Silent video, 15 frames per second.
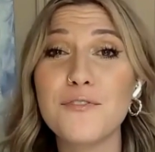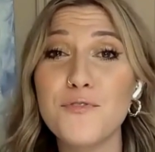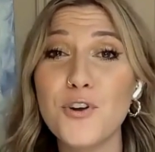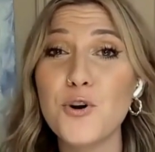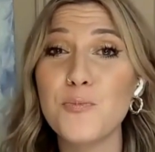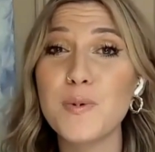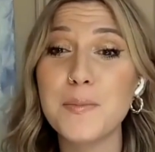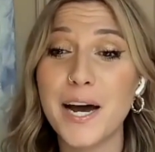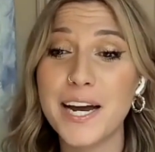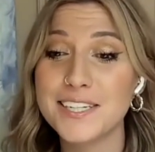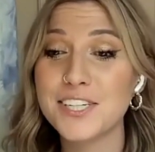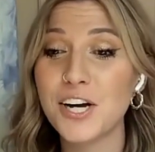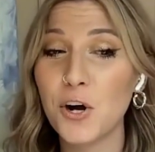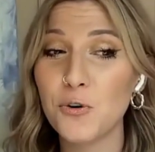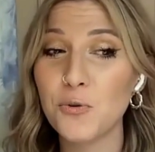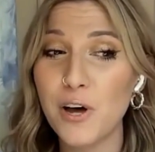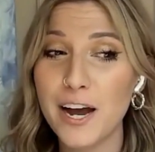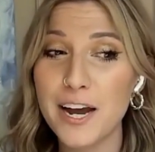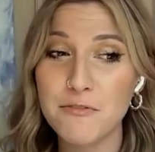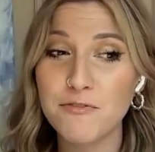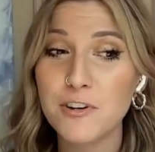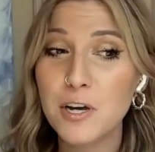have known me my entire
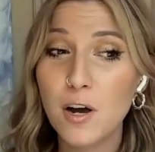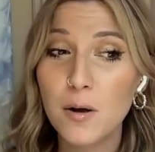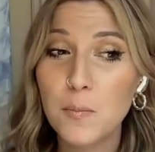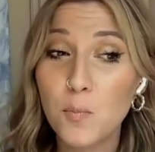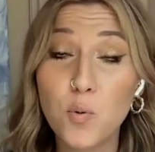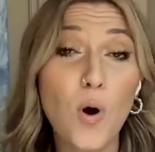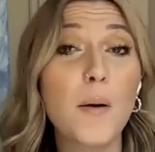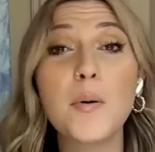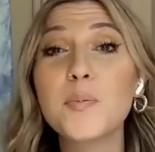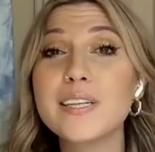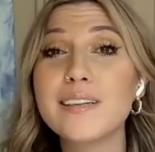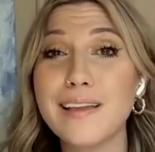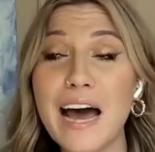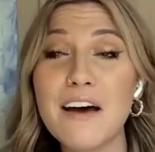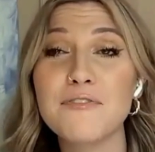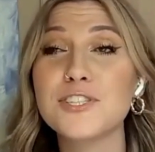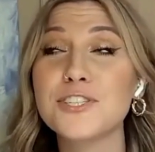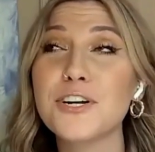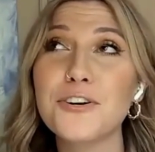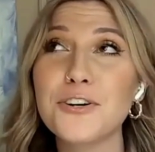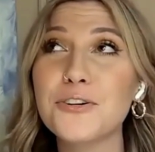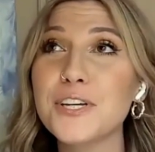life probably laugh
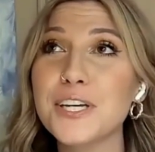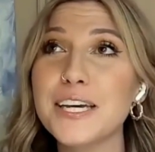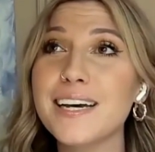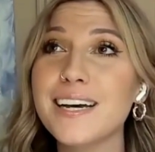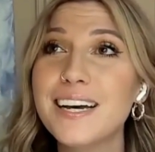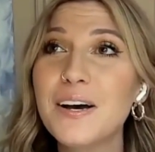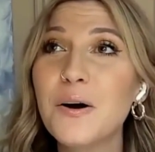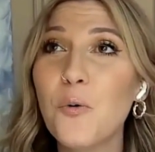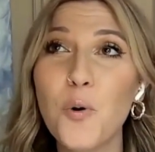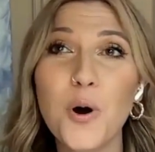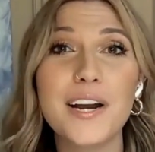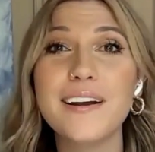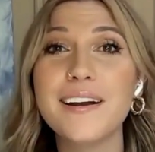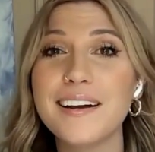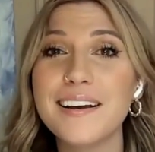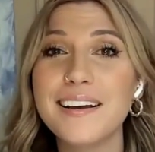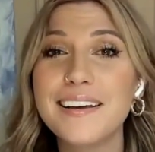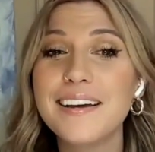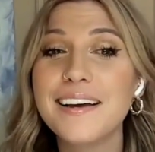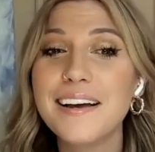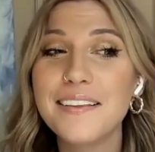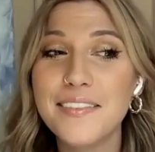hysterically when
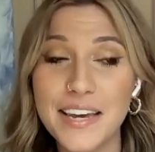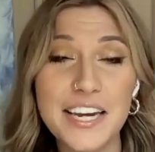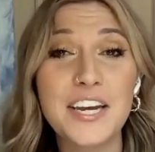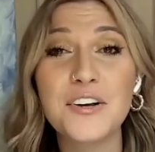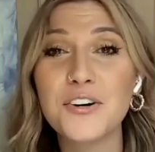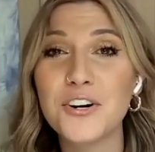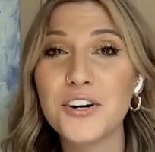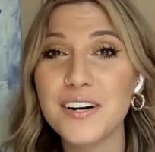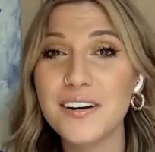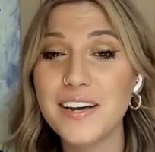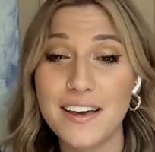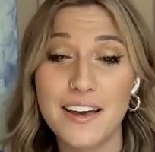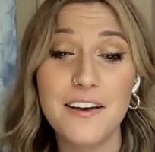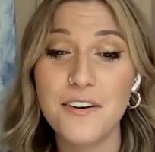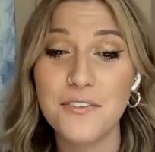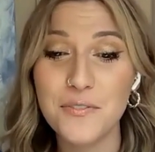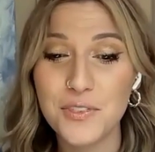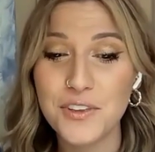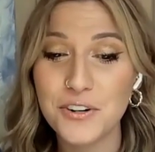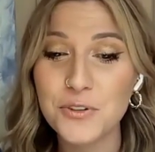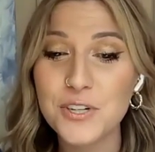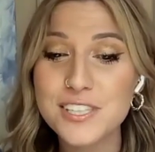they hear,
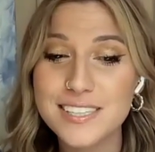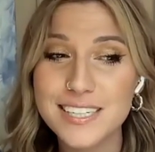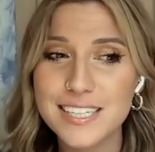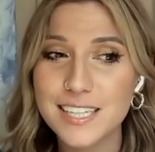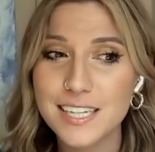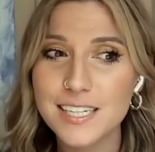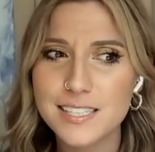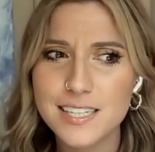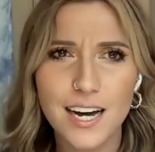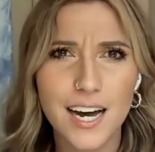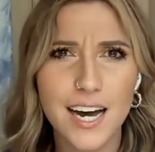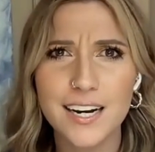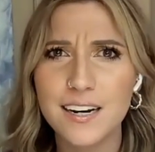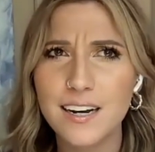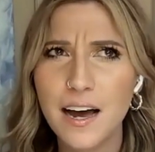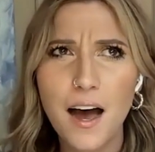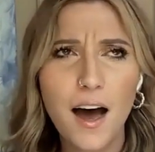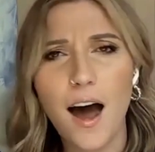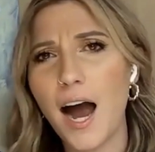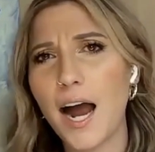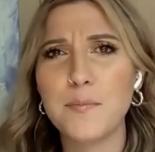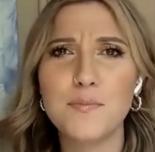they're listening to this, that
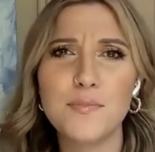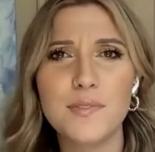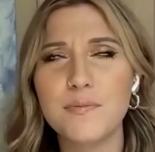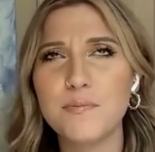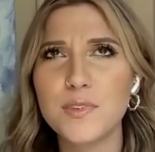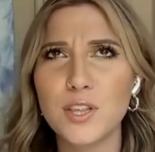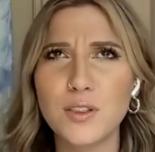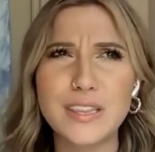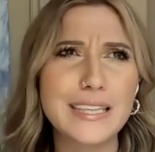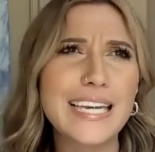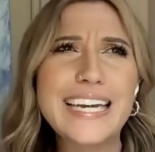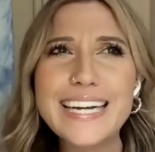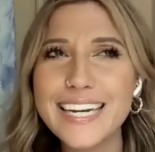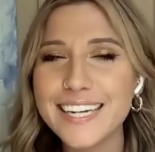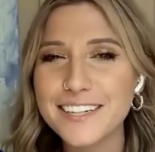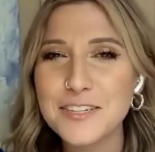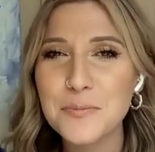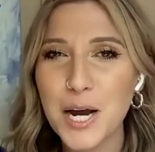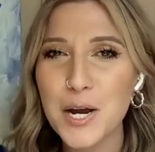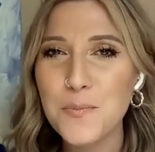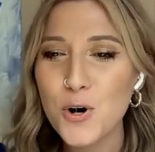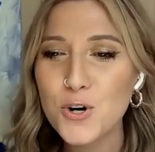I'm leaning into
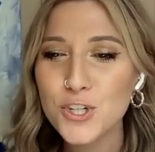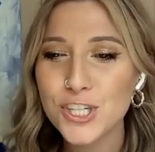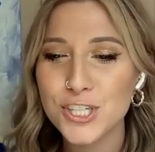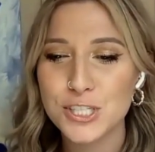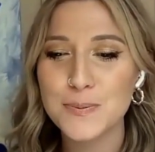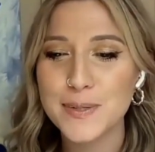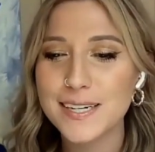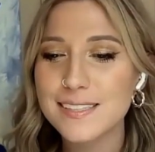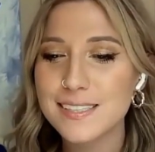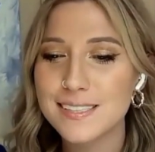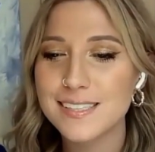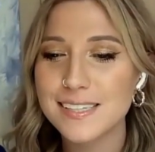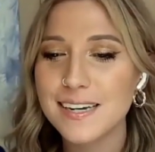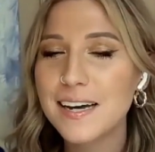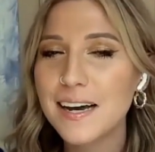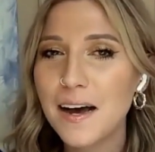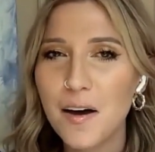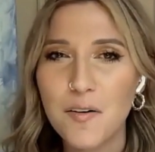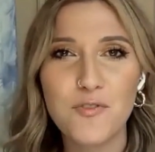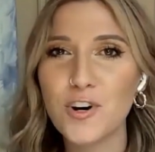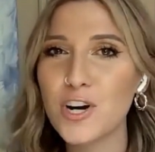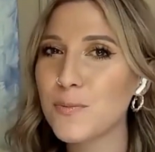my emotions because
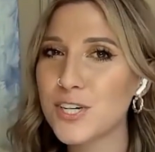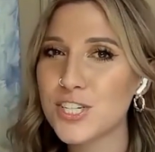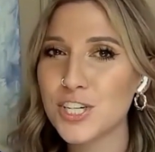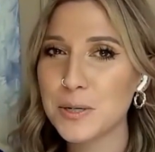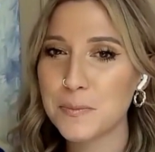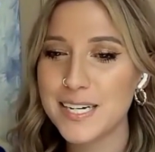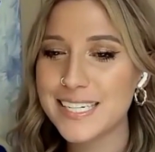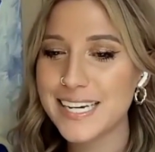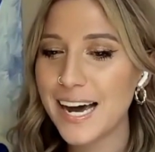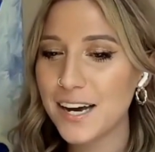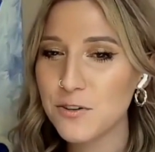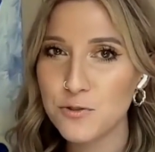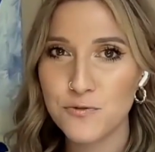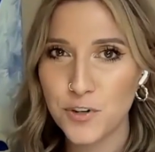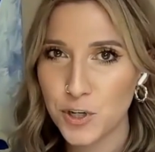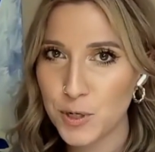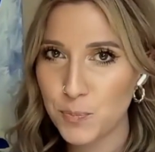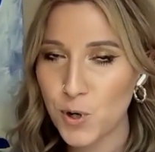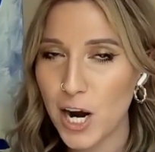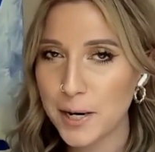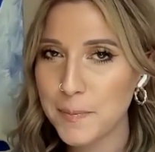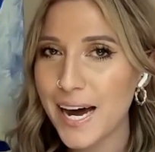I'm very much like my dad. He's very
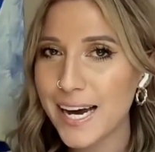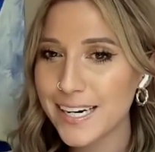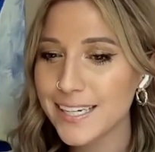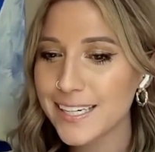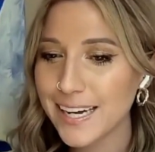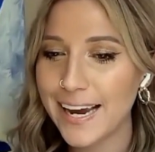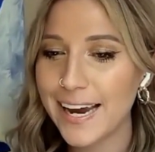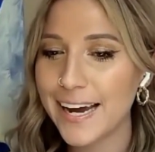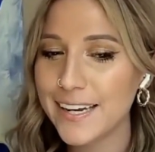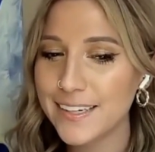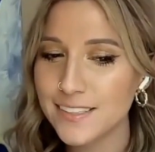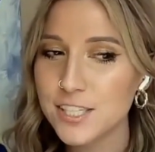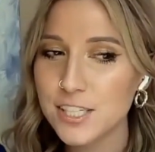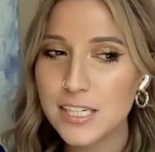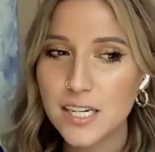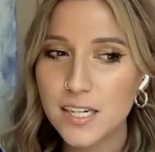pragmatic. And